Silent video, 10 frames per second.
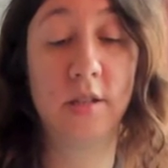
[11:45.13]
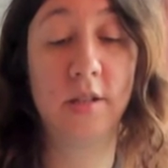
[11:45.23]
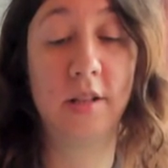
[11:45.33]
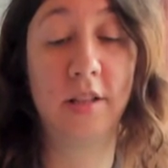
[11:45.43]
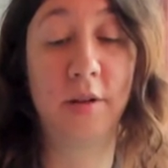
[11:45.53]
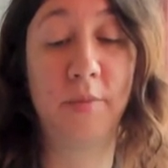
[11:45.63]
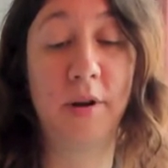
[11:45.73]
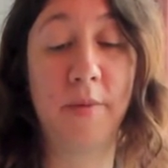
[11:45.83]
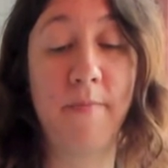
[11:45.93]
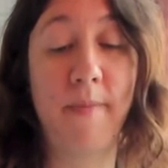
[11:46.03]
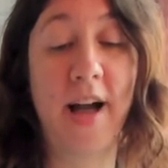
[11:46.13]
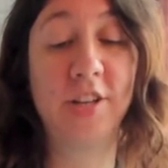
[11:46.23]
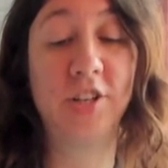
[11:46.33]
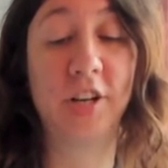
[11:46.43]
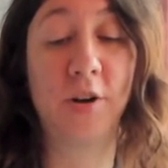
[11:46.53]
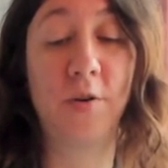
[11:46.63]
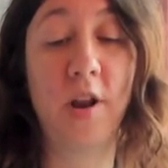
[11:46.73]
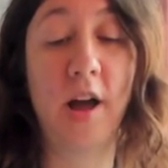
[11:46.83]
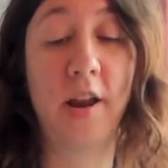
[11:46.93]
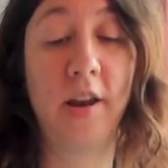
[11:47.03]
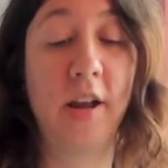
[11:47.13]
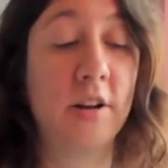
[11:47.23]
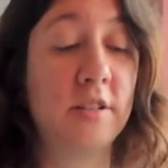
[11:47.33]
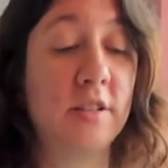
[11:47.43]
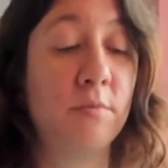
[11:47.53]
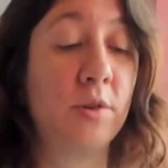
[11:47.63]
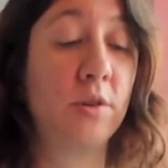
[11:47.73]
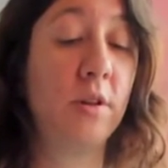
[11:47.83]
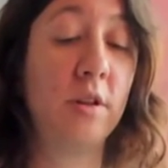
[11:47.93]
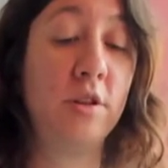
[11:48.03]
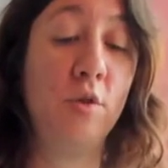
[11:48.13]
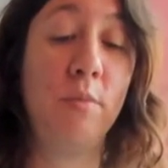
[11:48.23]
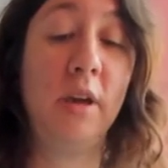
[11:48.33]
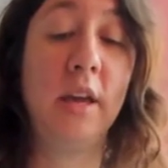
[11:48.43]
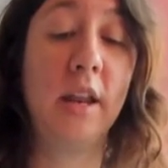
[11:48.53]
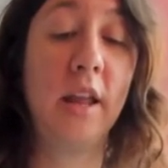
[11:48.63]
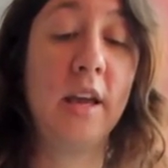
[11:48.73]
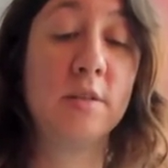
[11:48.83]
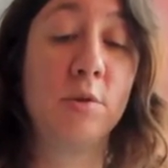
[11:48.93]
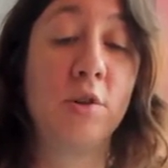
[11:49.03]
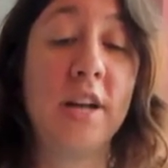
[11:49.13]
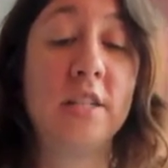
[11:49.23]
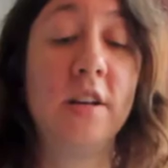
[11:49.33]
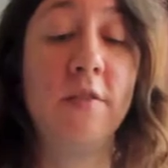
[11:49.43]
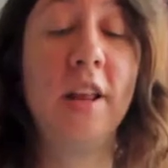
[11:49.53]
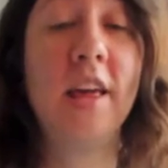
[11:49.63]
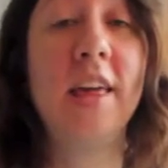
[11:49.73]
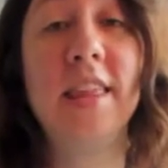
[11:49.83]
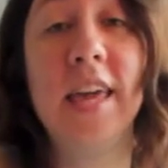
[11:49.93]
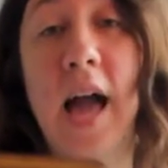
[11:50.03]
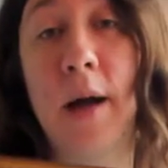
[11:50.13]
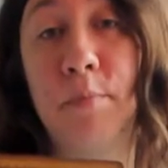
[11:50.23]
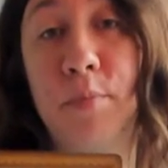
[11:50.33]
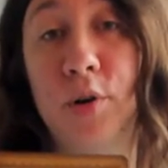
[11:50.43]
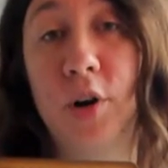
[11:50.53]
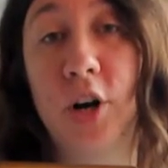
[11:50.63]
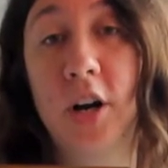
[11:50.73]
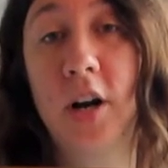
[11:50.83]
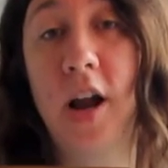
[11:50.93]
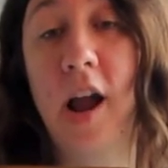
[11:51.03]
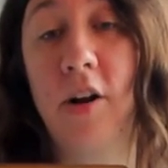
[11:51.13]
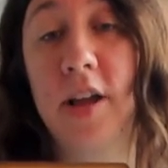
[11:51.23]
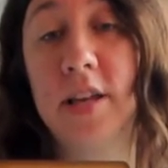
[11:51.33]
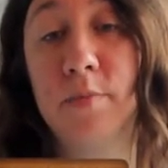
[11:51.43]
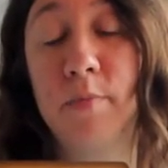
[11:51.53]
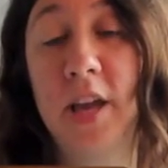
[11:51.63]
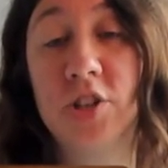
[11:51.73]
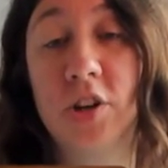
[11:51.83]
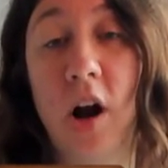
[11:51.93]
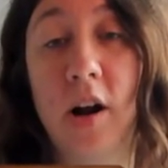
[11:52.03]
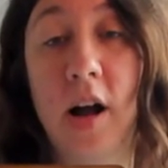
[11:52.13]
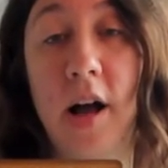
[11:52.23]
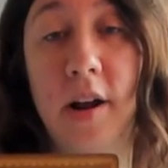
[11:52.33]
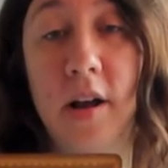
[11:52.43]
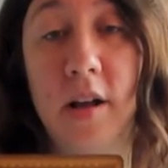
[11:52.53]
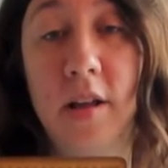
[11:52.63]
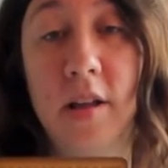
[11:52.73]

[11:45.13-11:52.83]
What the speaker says: A little bit of magic going on here. Some new beginnings, some creativity. The Emperor, Aries, major arcana.